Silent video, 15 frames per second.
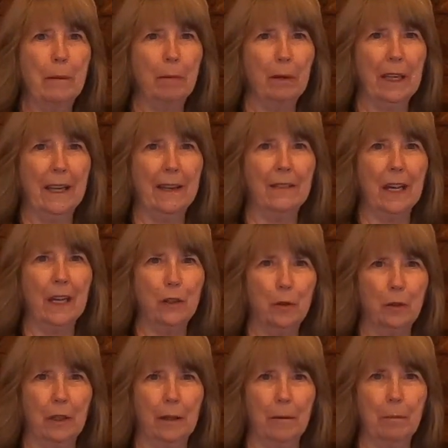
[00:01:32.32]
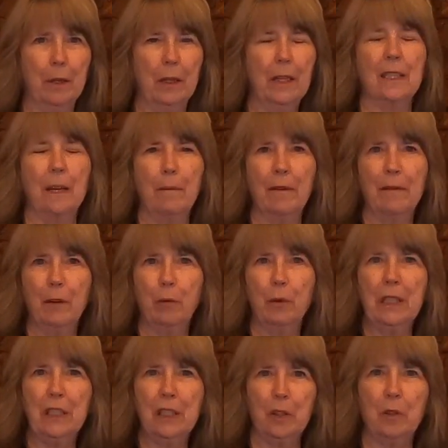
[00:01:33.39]
we planned that trip, some of the
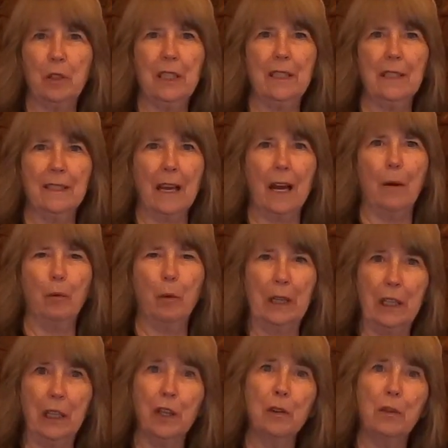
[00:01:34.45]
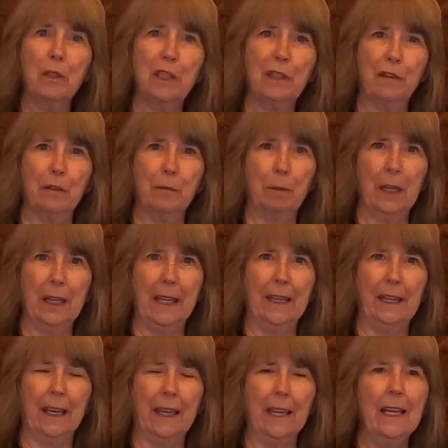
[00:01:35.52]
resources that we used for
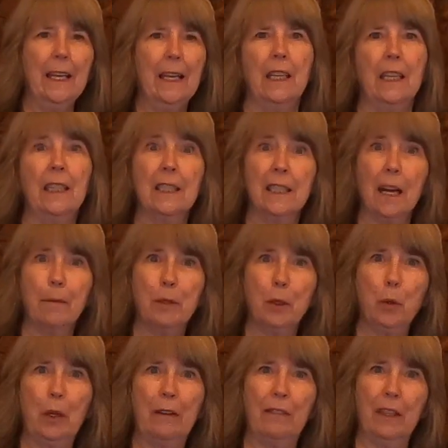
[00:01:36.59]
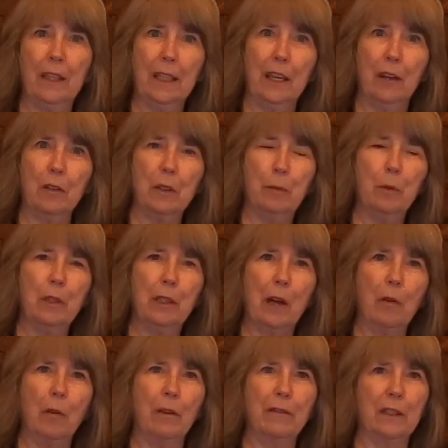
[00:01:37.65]
planning. In subsequent videos, we'll
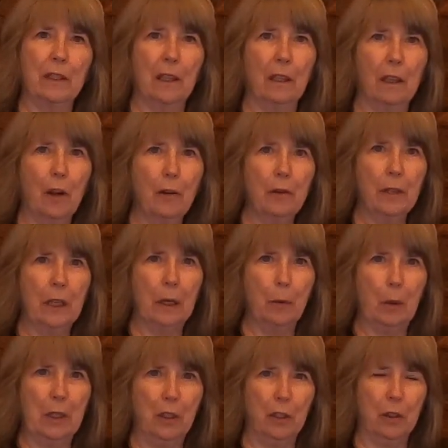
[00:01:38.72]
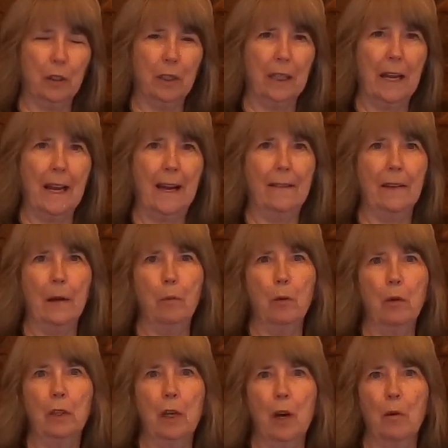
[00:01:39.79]
go over the clothing we took, and then
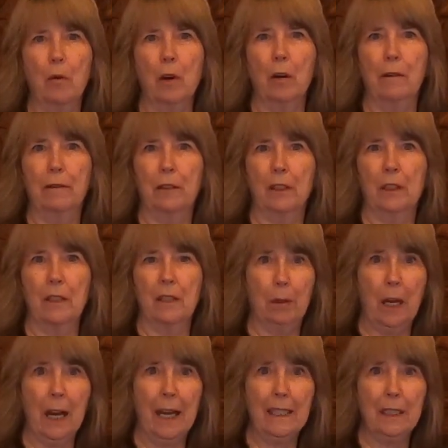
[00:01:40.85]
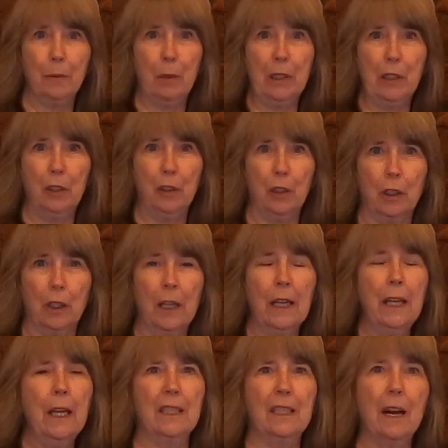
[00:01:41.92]
we'll go over the supplies we took.
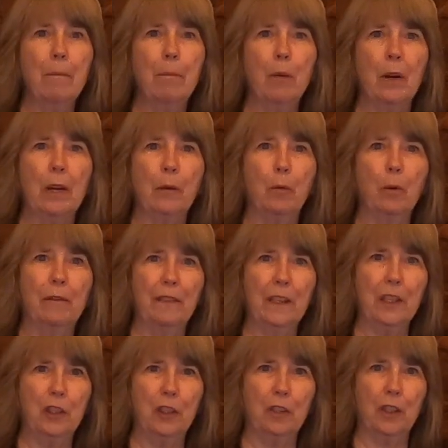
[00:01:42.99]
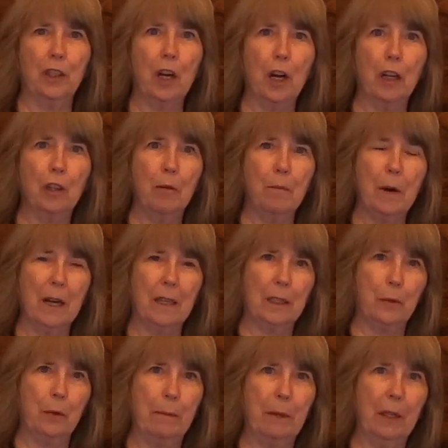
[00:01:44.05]
At some point, we'll feature the cargo
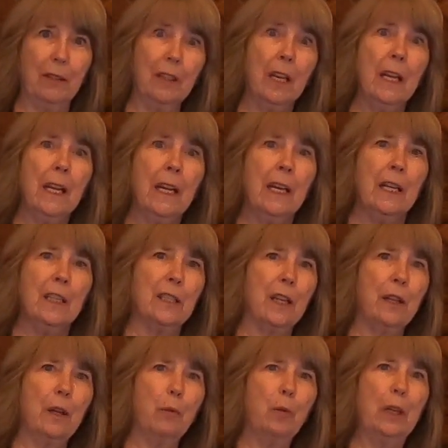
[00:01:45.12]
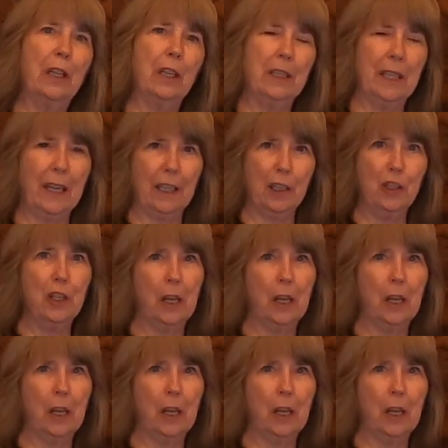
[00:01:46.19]
box we built so that we could take a